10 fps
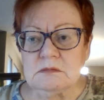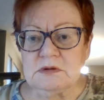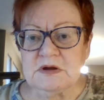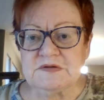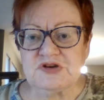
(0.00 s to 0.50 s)

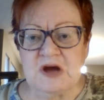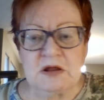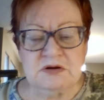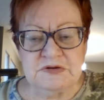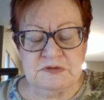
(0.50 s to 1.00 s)
does
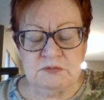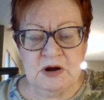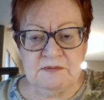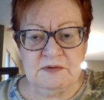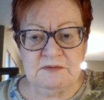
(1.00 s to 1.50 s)
challenges and
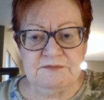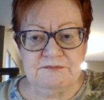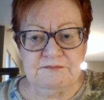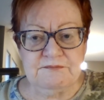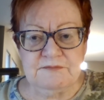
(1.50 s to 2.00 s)
whatever
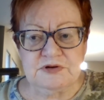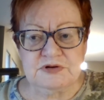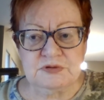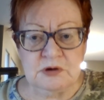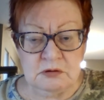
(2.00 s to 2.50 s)
to